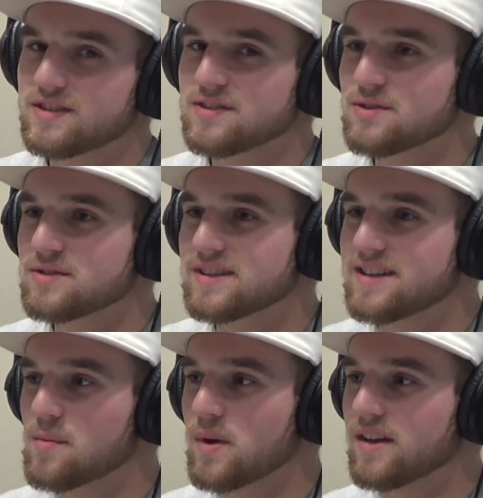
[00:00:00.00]
our
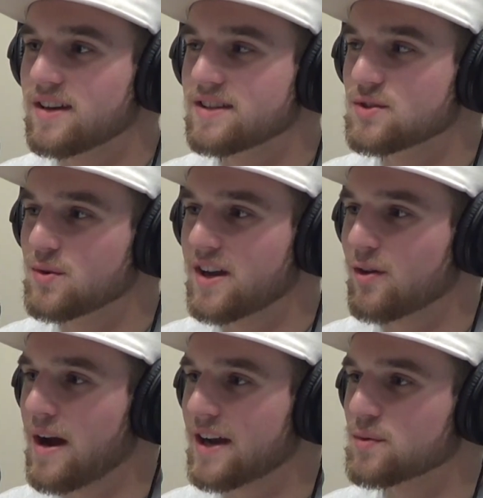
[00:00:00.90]
culture is losing the
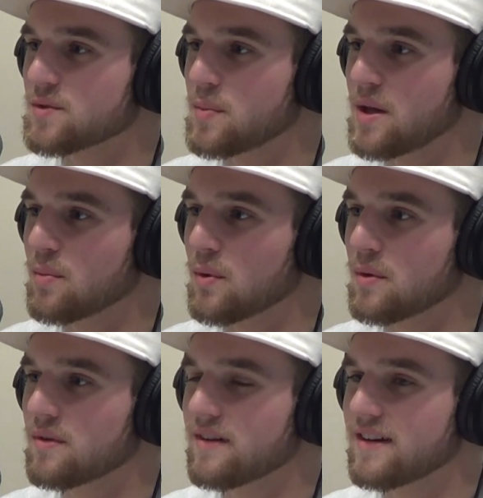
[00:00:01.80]
ability to interact
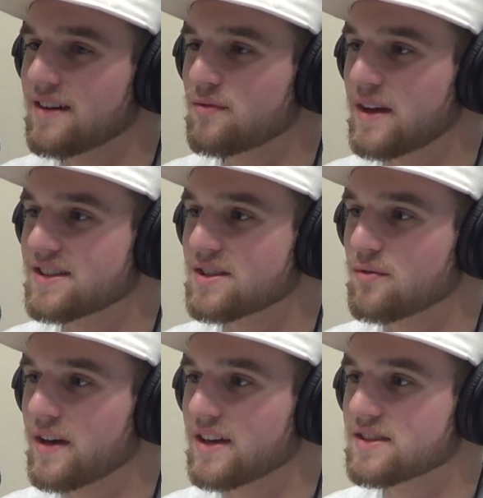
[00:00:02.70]
with people
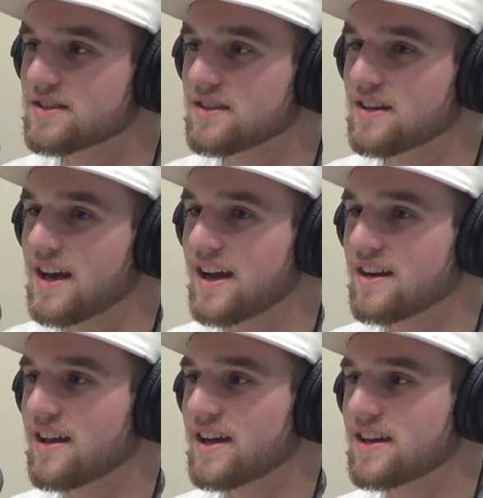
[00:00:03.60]
face to
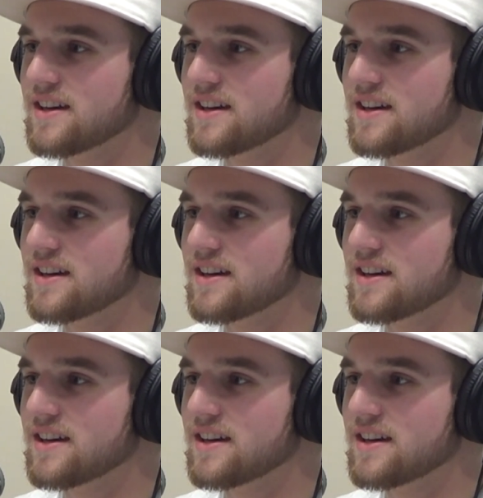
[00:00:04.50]
face.